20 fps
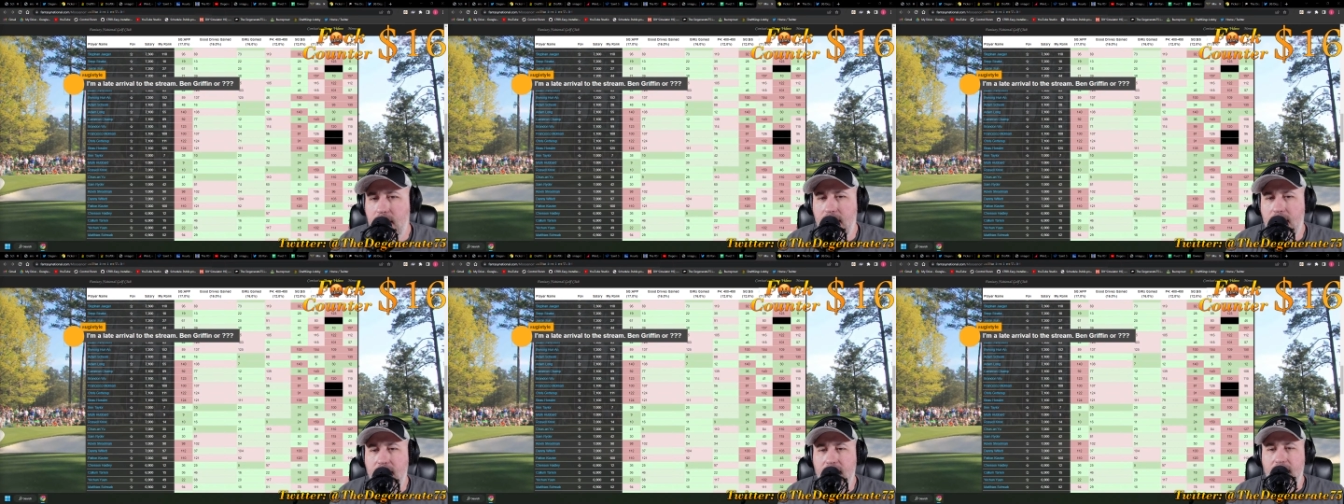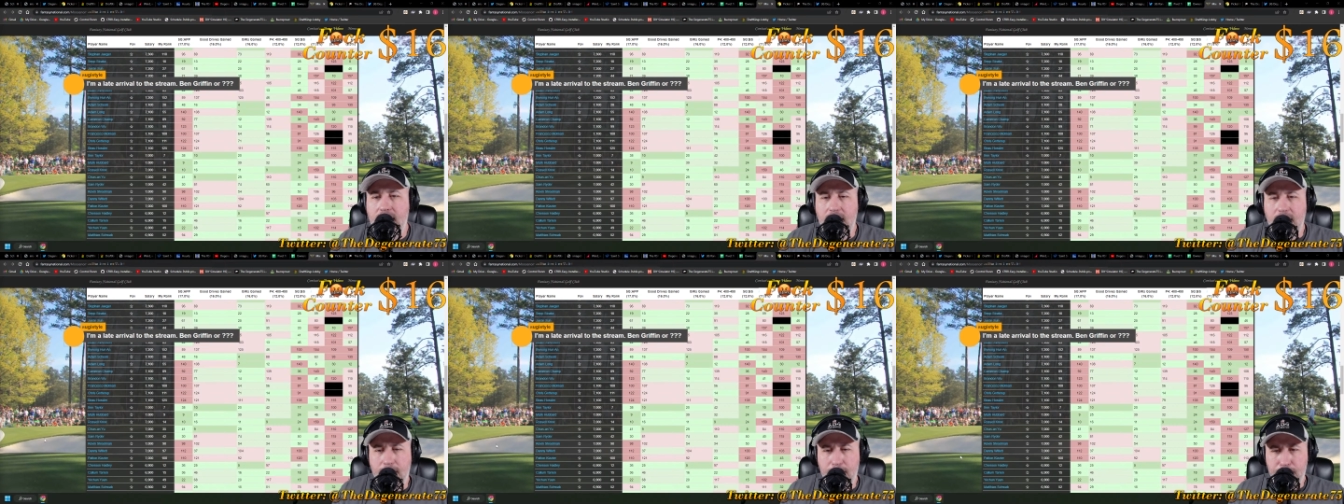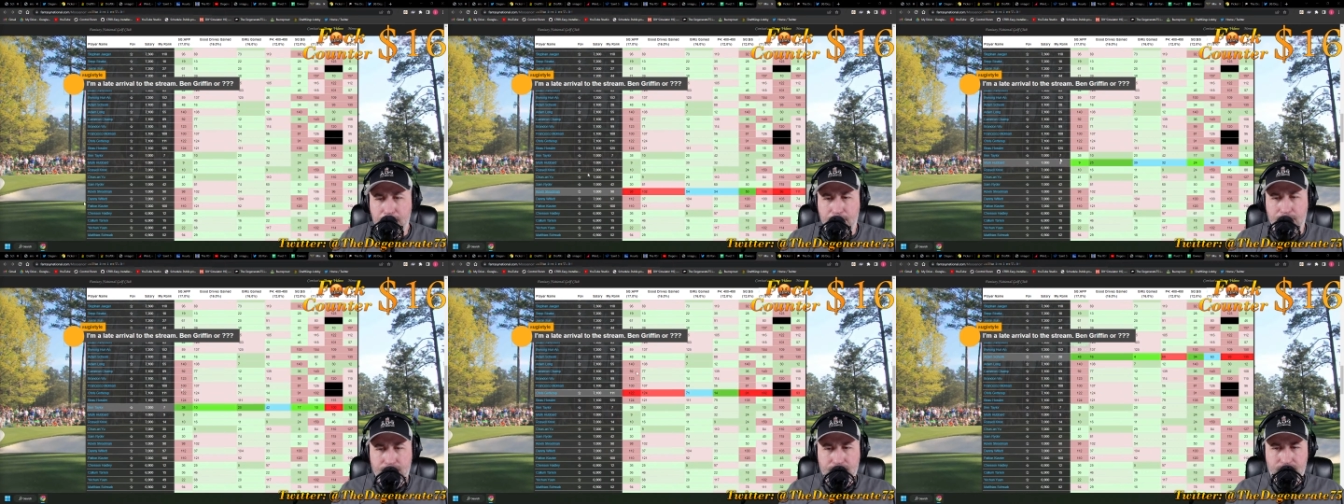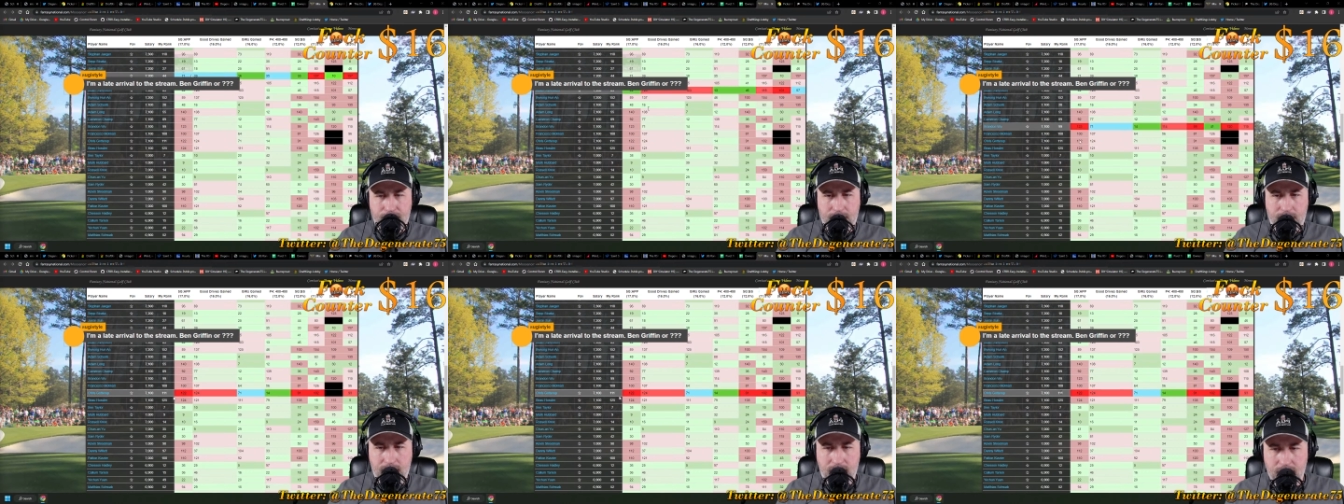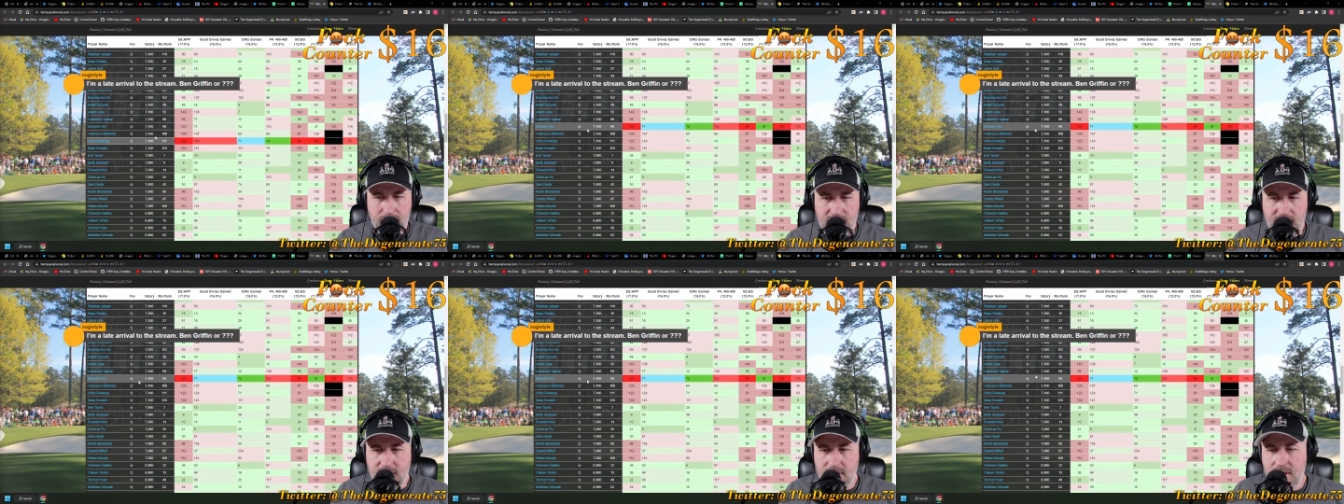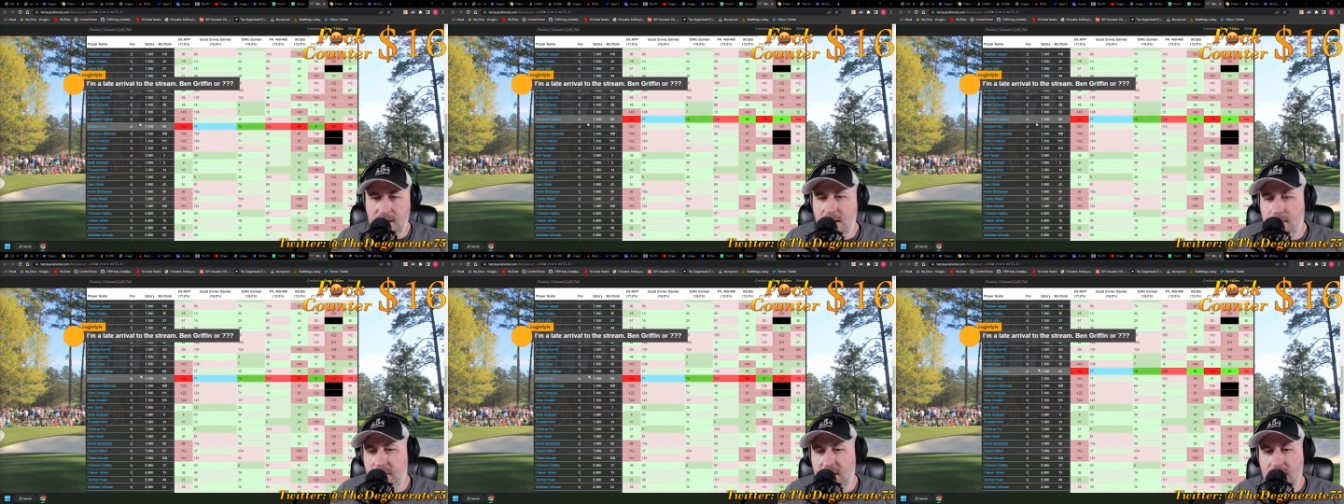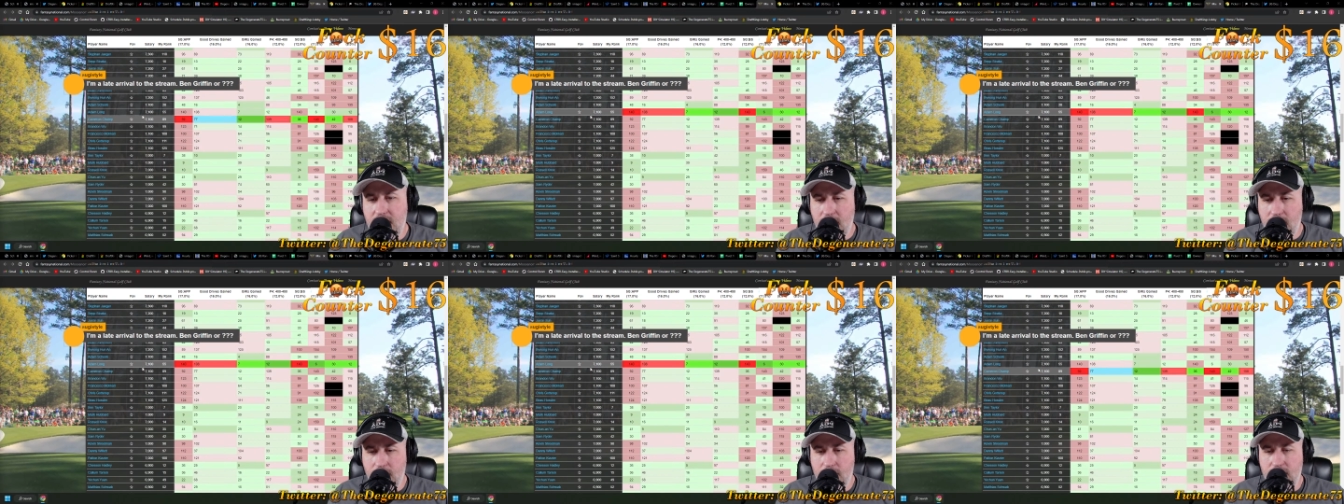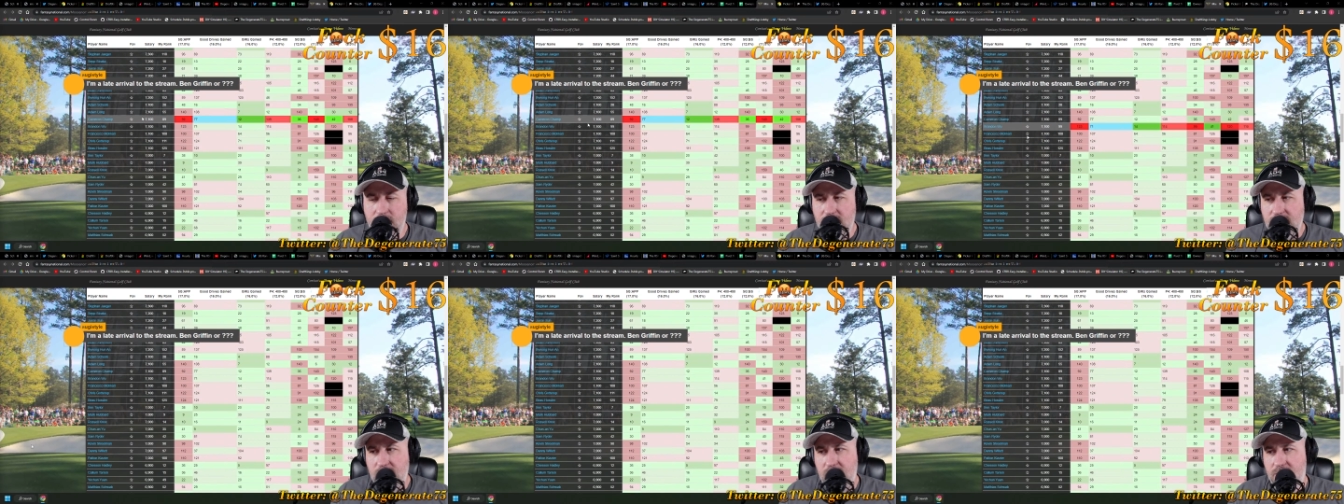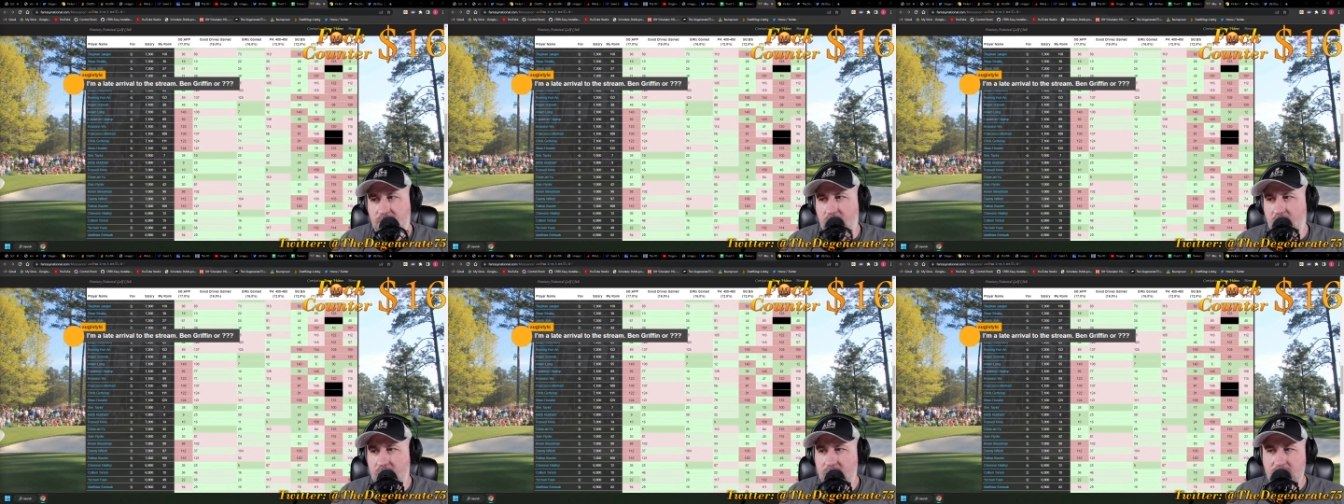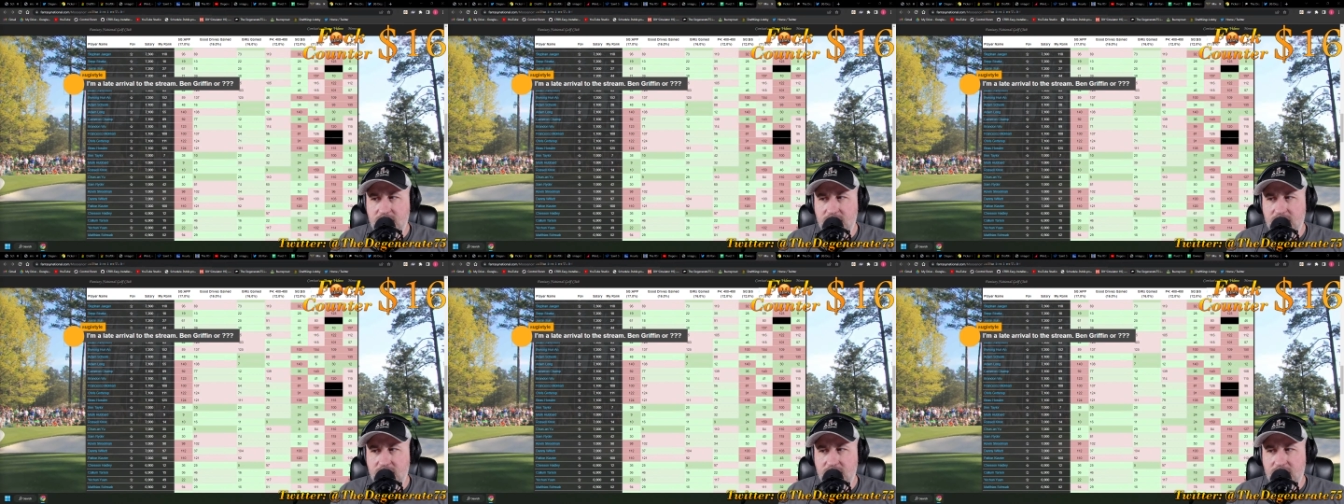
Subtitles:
No, there's nothing wrong.